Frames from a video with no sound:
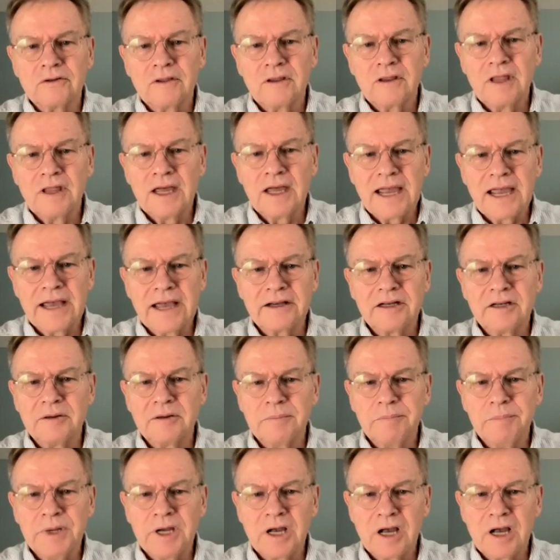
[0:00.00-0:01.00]
they had to
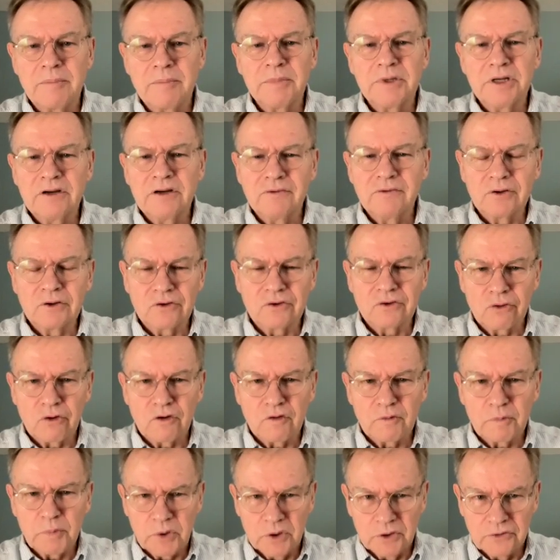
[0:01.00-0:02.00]
become a different sort
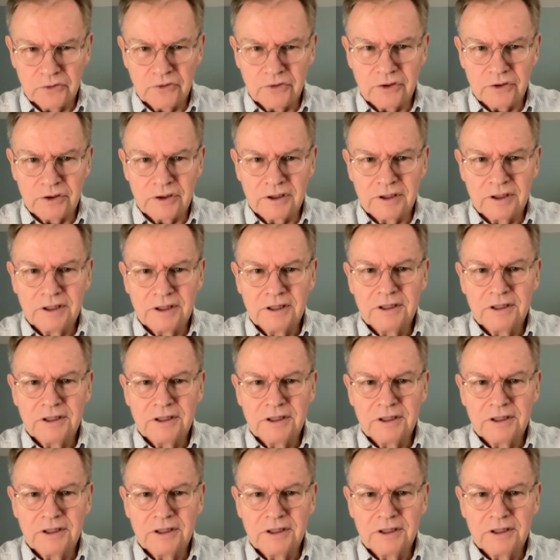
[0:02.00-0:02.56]
of person